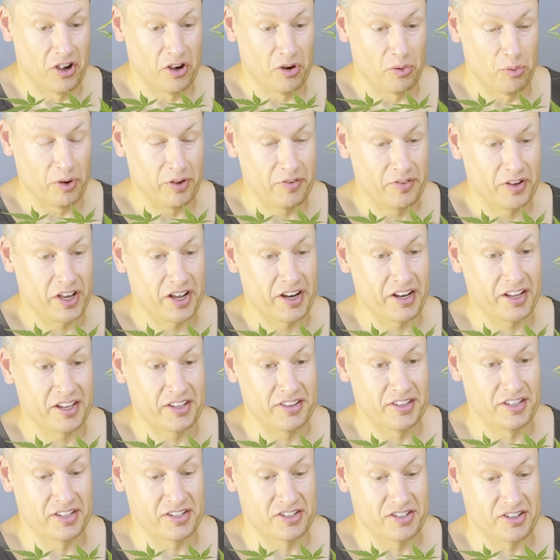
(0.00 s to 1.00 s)
We've got to get
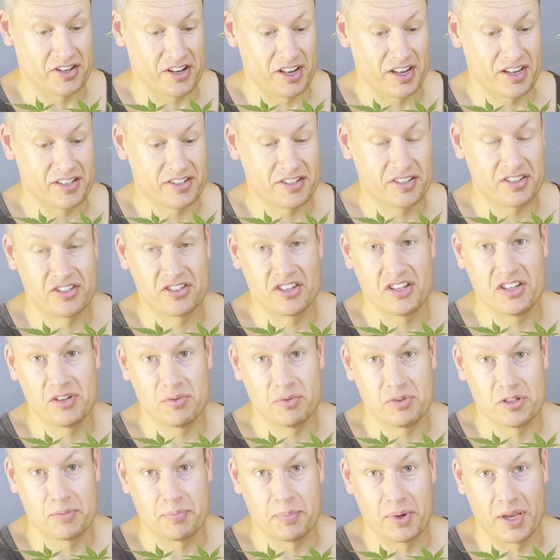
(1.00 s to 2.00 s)
these nice
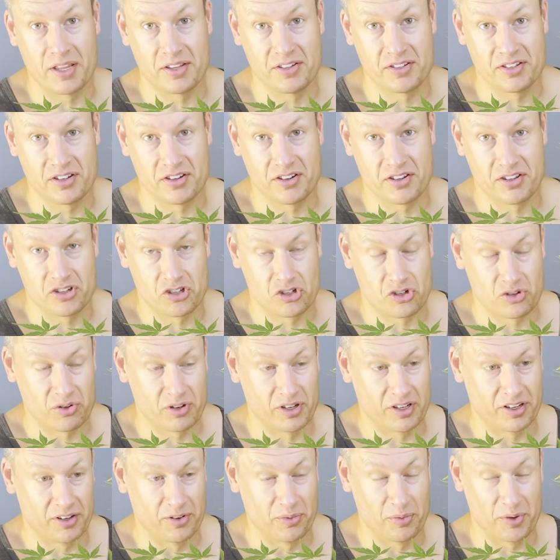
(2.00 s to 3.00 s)
sinuous bends into this
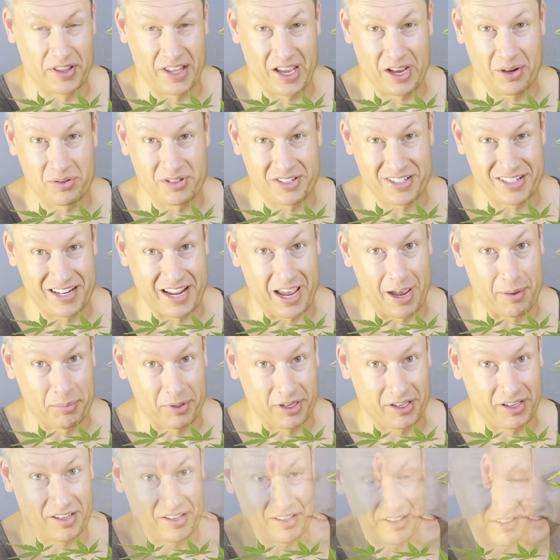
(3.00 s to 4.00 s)
tree without
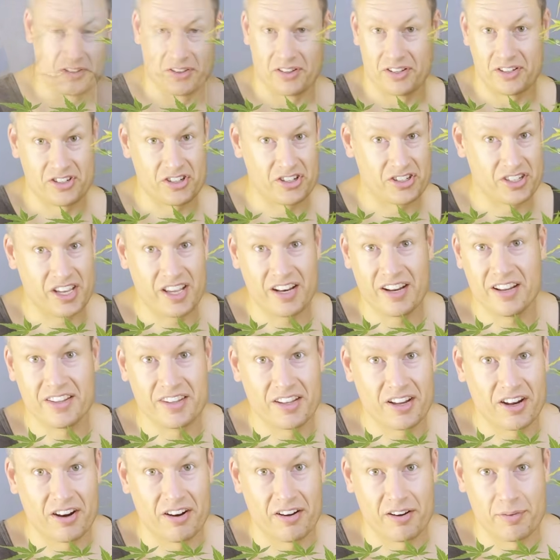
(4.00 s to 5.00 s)
snapping it. So let's just get in
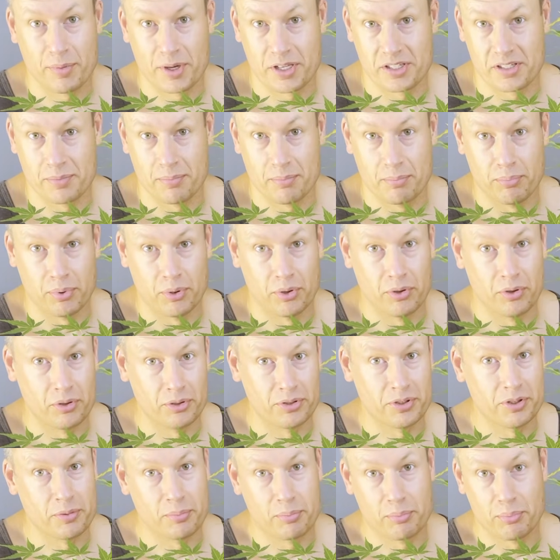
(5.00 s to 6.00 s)
there and make some
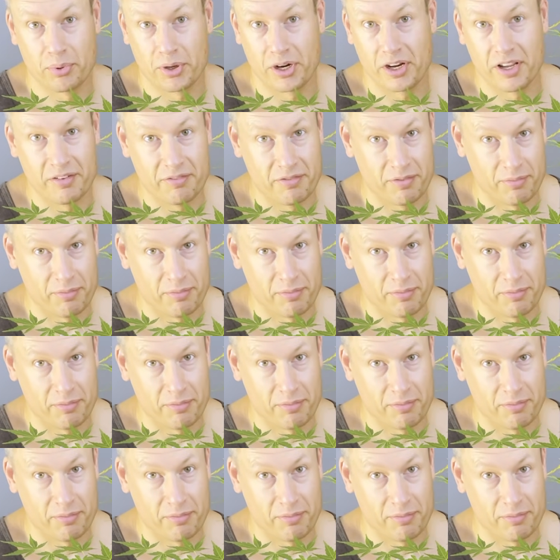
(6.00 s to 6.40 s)
bold, brave